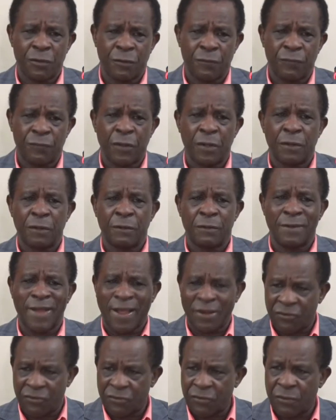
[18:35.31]
of the
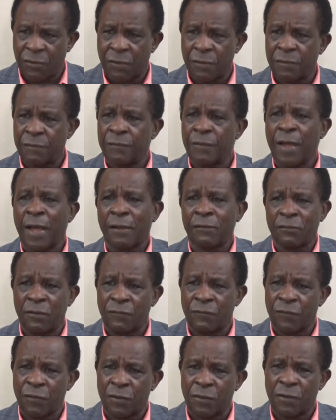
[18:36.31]
national
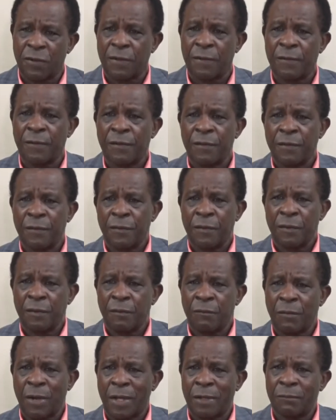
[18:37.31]
activity
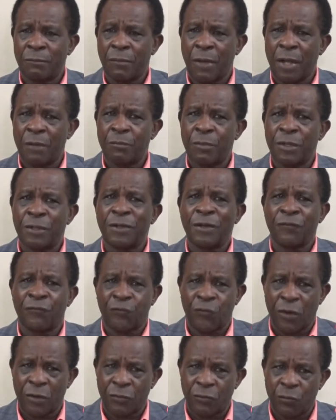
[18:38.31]
might be
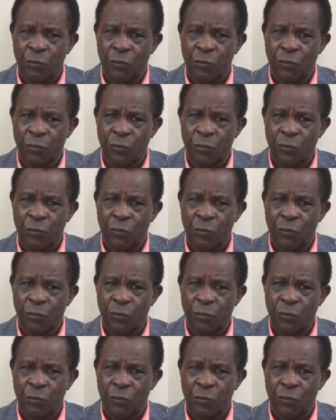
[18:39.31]
different.